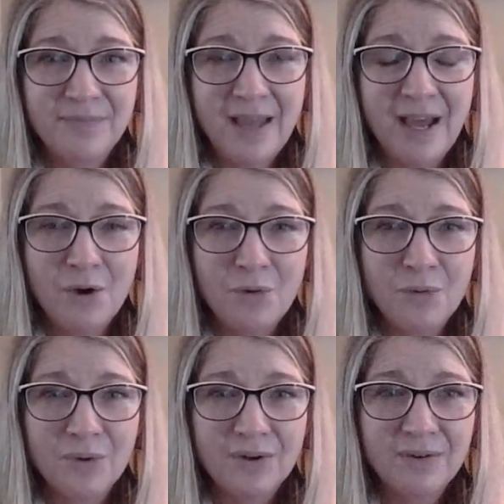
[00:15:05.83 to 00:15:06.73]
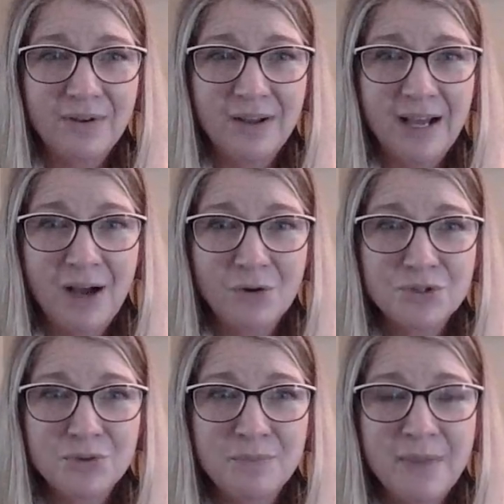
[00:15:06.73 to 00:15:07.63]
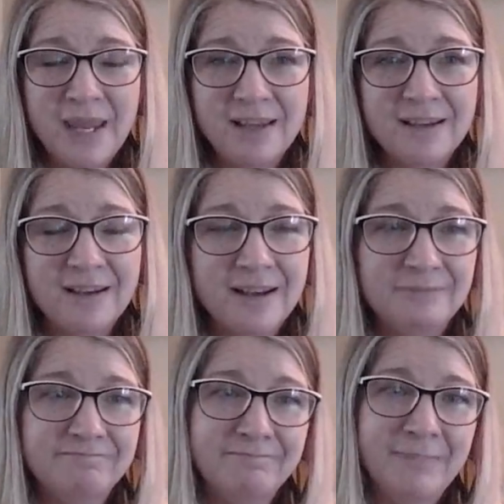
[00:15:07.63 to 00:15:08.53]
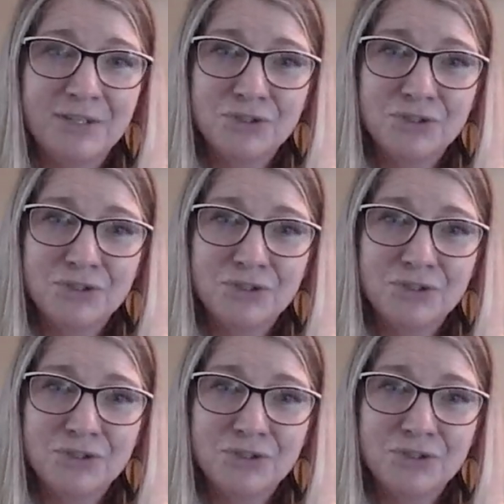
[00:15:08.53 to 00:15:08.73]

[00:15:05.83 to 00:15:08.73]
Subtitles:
how to make